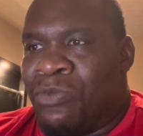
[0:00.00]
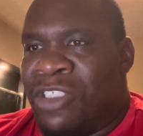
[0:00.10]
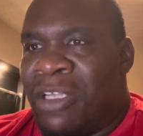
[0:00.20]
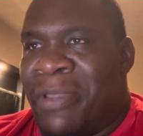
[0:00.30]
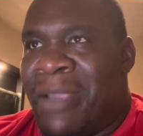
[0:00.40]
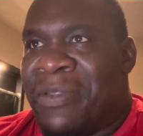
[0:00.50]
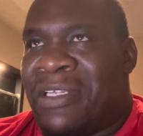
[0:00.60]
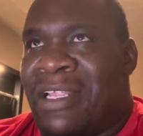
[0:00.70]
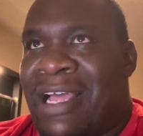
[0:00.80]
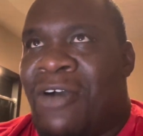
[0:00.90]
to be able
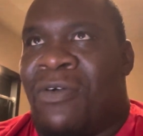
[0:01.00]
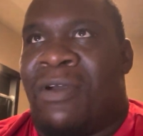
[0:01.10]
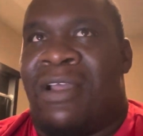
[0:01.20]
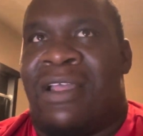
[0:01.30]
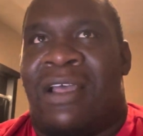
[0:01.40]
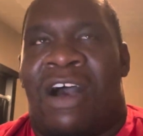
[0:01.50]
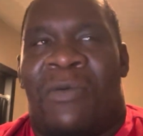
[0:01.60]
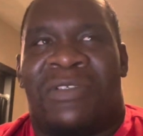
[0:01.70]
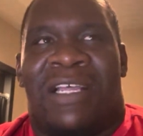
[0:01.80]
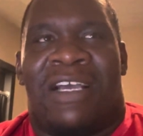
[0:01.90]
to allow
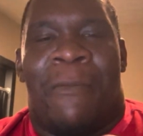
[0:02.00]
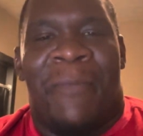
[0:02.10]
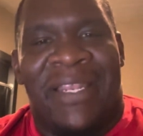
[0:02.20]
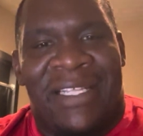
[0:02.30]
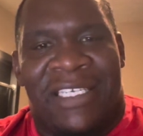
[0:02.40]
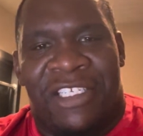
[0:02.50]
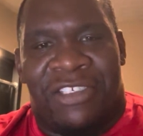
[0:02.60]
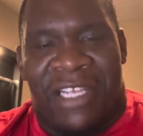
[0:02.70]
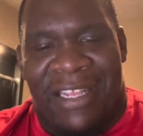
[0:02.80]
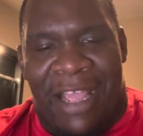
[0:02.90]
almost like a mini
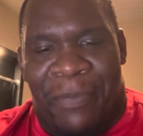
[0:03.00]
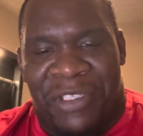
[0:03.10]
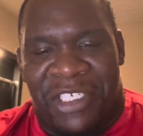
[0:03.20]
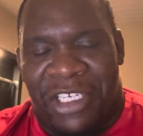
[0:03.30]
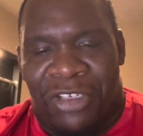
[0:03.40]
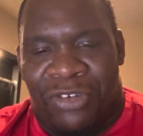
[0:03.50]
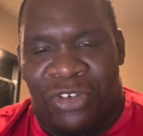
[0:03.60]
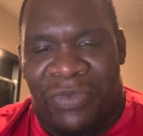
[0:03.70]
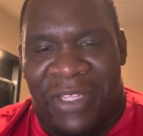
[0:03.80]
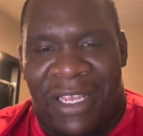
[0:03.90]
teacher in that particular
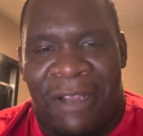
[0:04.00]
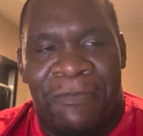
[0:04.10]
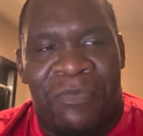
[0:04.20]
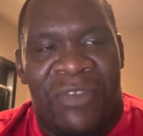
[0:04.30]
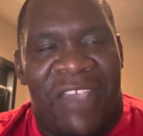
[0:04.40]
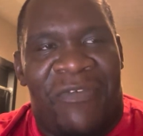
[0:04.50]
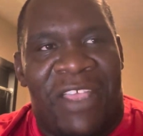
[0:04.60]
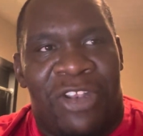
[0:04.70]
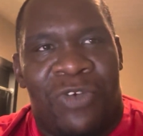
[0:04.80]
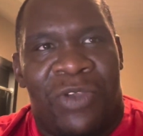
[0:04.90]
group, that if
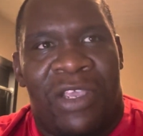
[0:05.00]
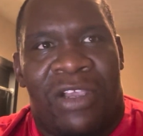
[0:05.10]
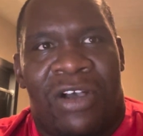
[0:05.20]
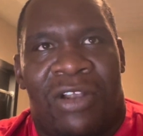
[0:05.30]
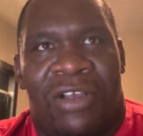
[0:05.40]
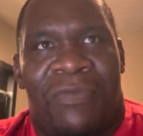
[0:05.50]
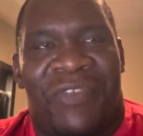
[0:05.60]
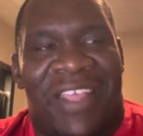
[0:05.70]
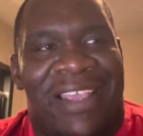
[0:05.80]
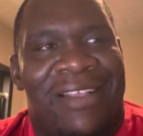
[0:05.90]
they do get caught up,
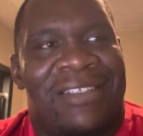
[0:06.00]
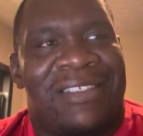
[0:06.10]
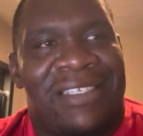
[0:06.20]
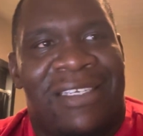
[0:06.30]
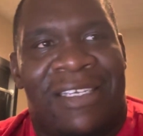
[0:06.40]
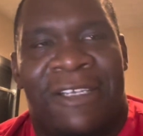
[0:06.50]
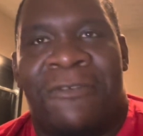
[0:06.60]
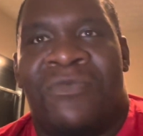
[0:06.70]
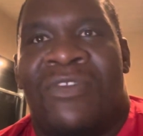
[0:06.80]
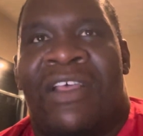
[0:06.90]
they can see
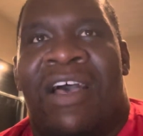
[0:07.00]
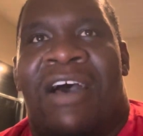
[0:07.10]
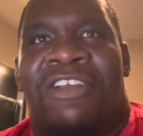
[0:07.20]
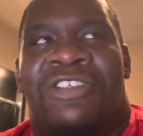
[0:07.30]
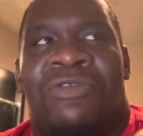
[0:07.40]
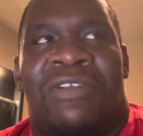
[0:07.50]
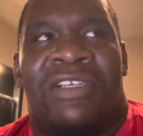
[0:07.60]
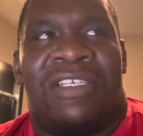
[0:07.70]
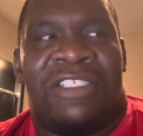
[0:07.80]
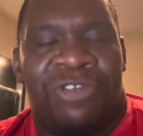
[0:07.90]
how the student
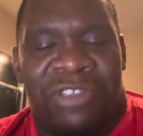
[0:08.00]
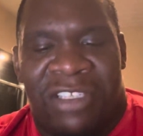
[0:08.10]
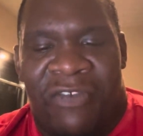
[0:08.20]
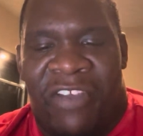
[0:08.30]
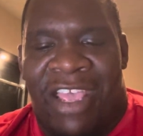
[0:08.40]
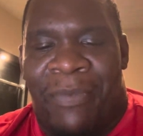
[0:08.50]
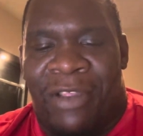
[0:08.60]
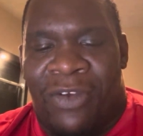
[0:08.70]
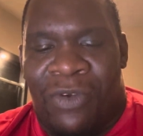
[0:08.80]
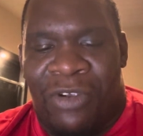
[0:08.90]
is using the
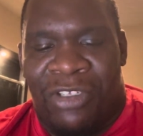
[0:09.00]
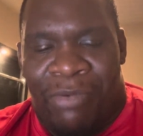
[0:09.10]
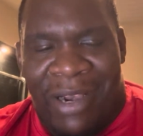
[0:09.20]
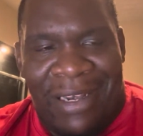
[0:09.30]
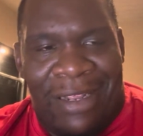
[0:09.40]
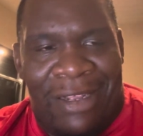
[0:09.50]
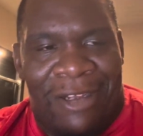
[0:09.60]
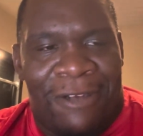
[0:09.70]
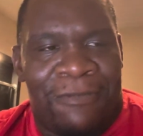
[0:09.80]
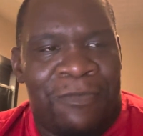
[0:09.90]
vocabulary words to break
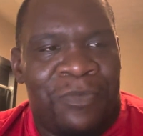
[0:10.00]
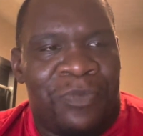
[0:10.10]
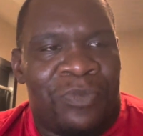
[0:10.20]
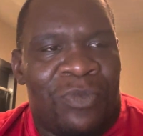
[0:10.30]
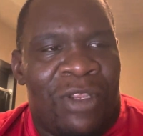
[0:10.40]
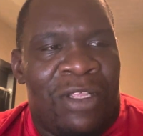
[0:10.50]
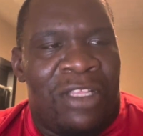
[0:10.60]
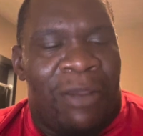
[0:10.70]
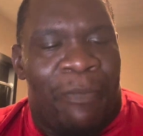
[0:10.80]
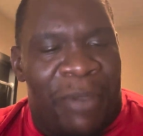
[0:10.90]
down
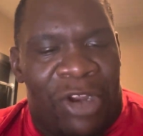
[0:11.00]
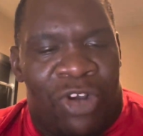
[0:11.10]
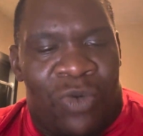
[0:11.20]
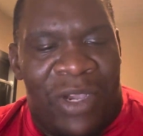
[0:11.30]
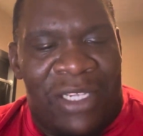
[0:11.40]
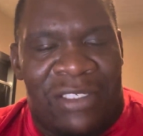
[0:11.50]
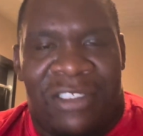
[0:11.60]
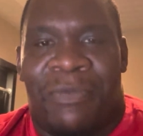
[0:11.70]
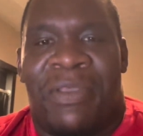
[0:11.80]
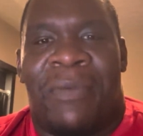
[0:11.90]
the bigger questions
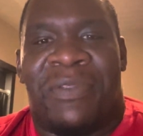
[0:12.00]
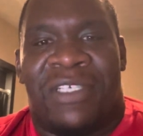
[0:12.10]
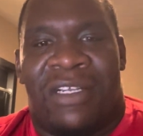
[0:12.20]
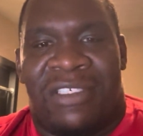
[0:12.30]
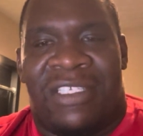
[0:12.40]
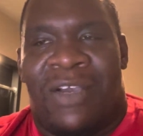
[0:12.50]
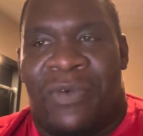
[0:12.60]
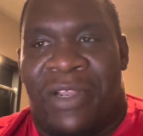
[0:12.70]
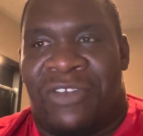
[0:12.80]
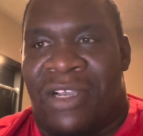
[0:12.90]
to be able to understand
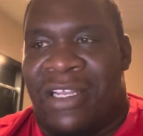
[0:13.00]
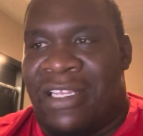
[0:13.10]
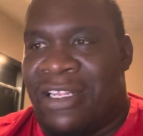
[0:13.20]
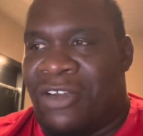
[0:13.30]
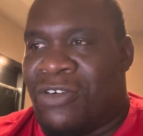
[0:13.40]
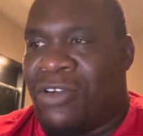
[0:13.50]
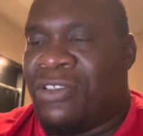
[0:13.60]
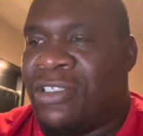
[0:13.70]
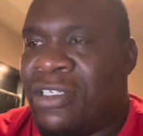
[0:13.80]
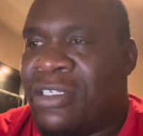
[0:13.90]
what they're trying to get across.